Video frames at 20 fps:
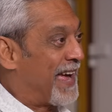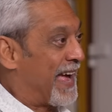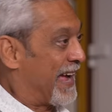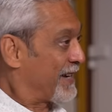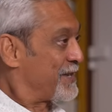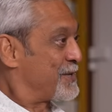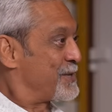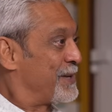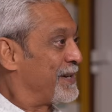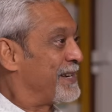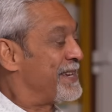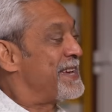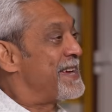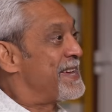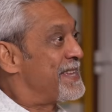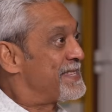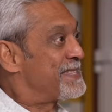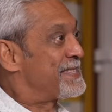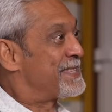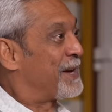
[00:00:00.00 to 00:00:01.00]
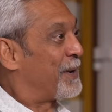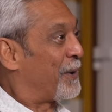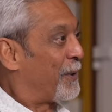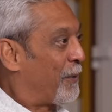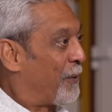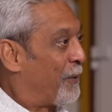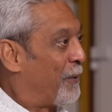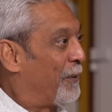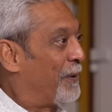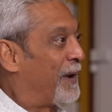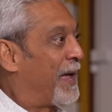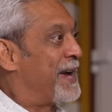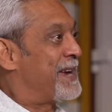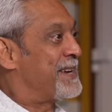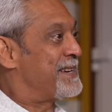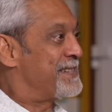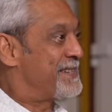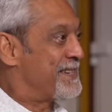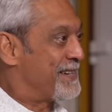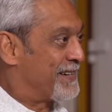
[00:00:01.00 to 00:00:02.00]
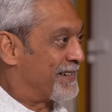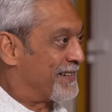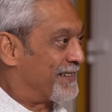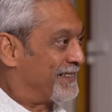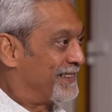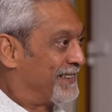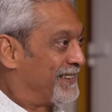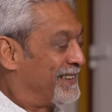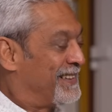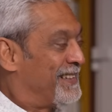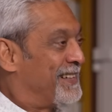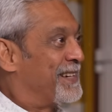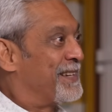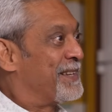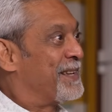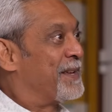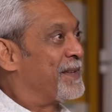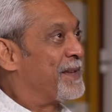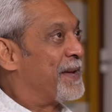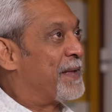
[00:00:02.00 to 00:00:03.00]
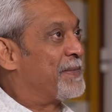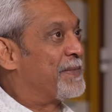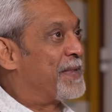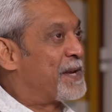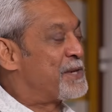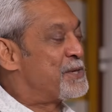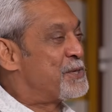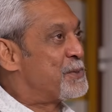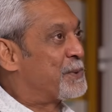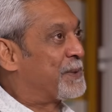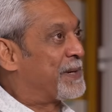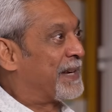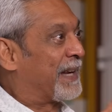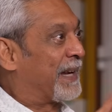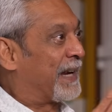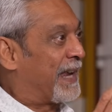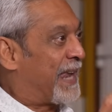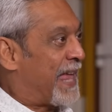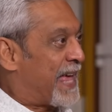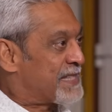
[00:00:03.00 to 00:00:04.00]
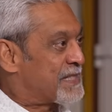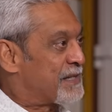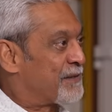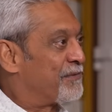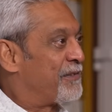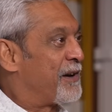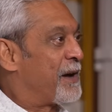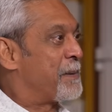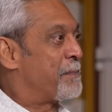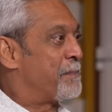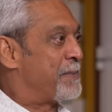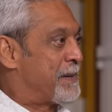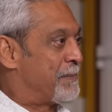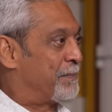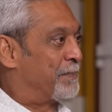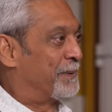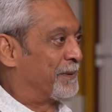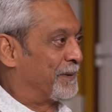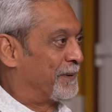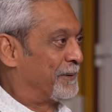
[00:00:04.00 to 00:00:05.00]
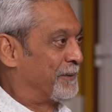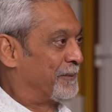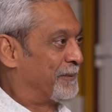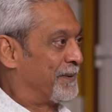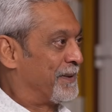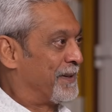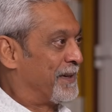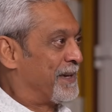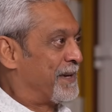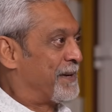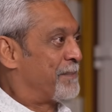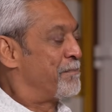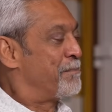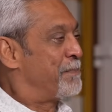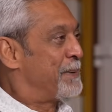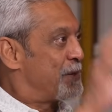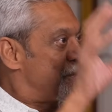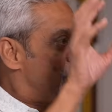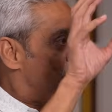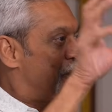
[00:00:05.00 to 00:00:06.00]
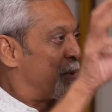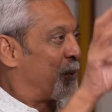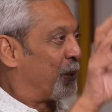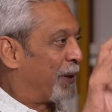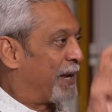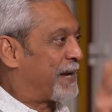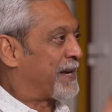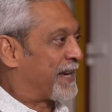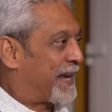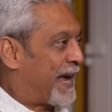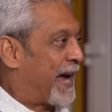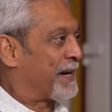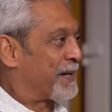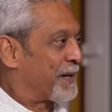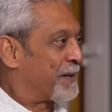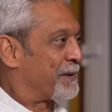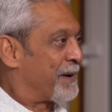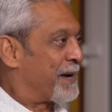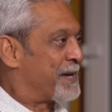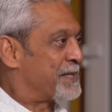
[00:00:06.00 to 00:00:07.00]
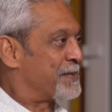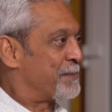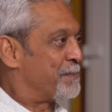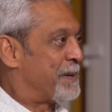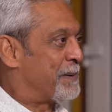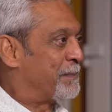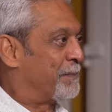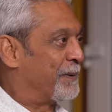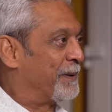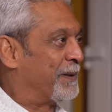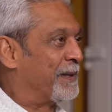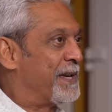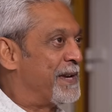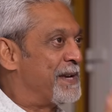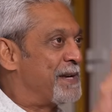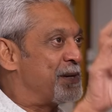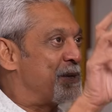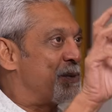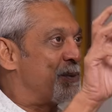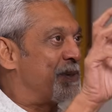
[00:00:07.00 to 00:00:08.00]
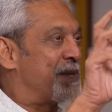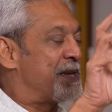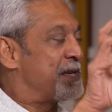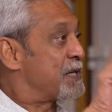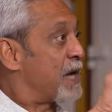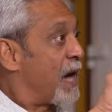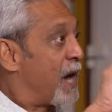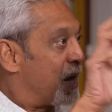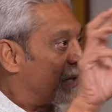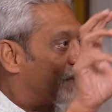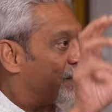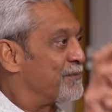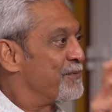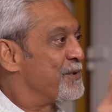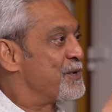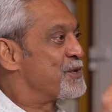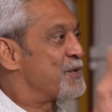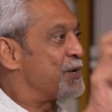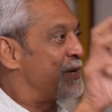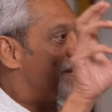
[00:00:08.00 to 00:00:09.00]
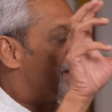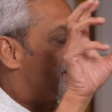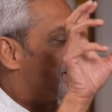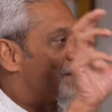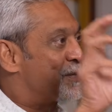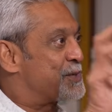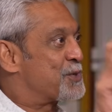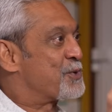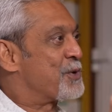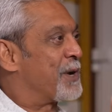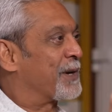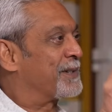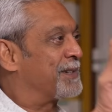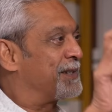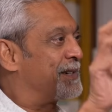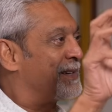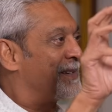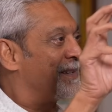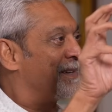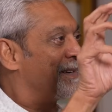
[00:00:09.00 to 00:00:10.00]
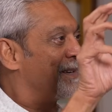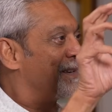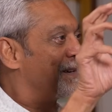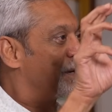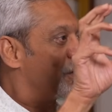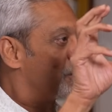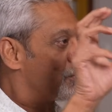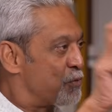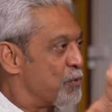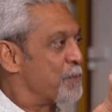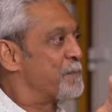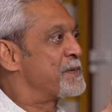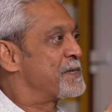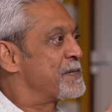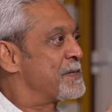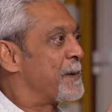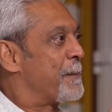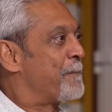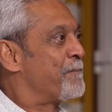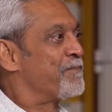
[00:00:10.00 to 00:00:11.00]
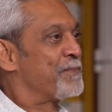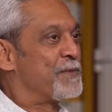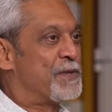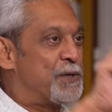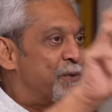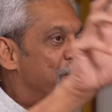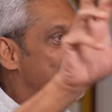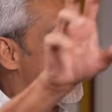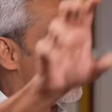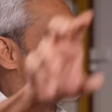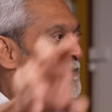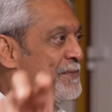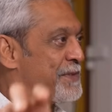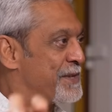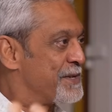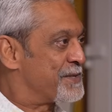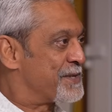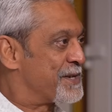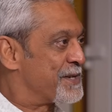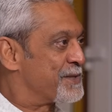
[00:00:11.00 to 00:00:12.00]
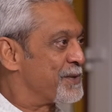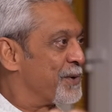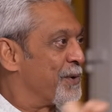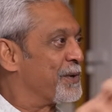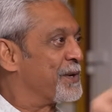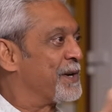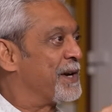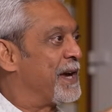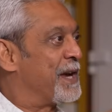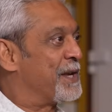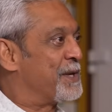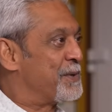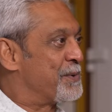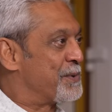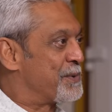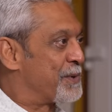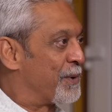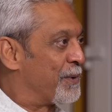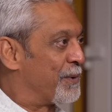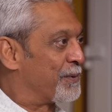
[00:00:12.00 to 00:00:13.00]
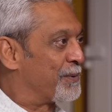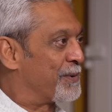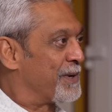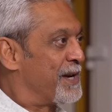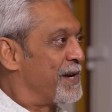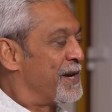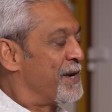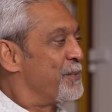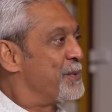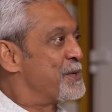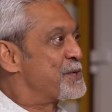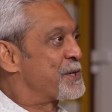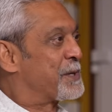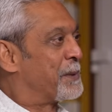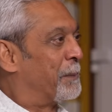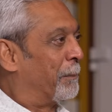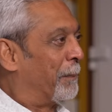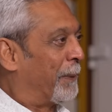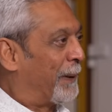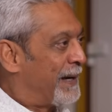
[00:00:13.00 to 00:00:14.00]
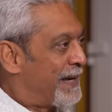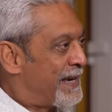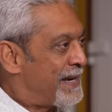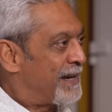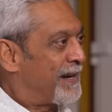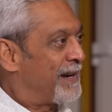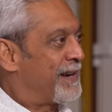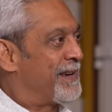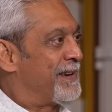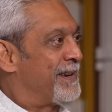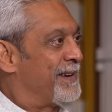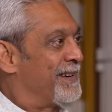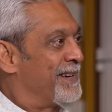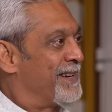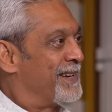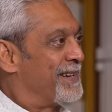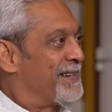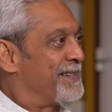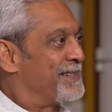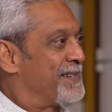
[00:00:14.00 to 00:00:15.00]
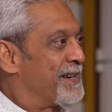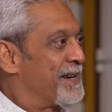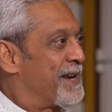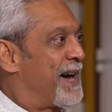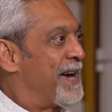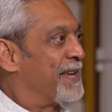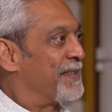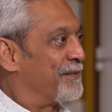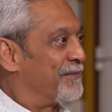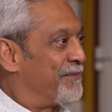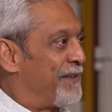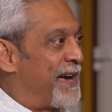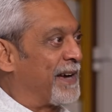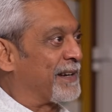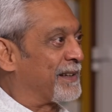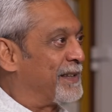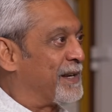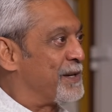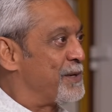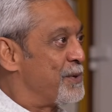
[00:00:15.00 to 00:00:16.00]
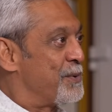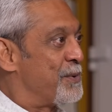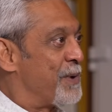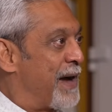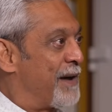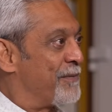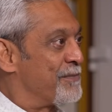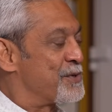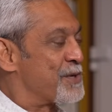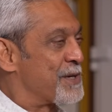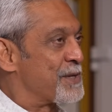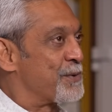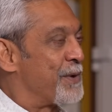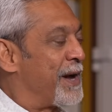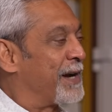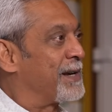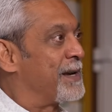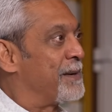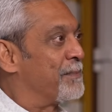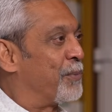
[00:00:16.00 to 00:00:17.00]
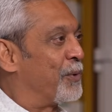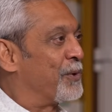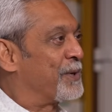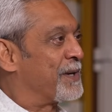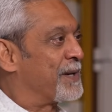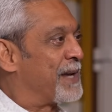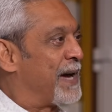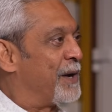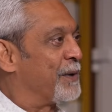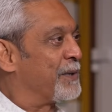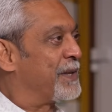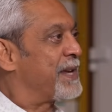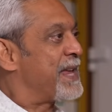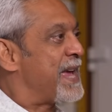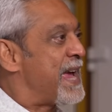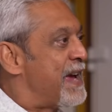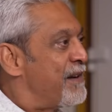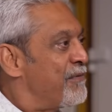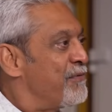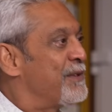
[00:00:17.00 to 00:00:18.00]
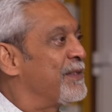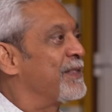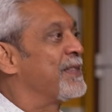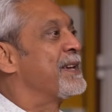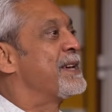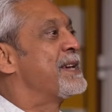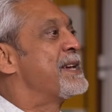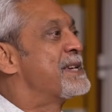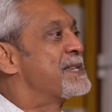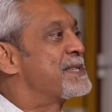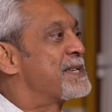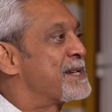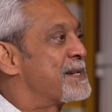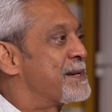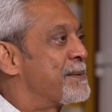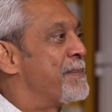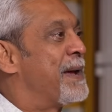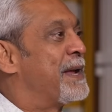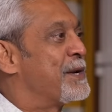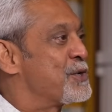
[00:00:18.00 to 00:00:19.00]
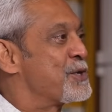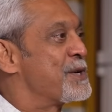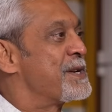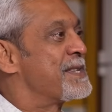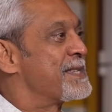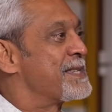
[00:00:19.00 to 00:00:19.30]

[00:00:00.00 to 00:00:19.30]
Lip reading: Actually, it's the whole idea that you can classify people, pigeonhole and categorize people into these artificially constructed groups. You have this disorder and you don't, which completely deny the fact that you have just rightly pointed out that everything is a dimension,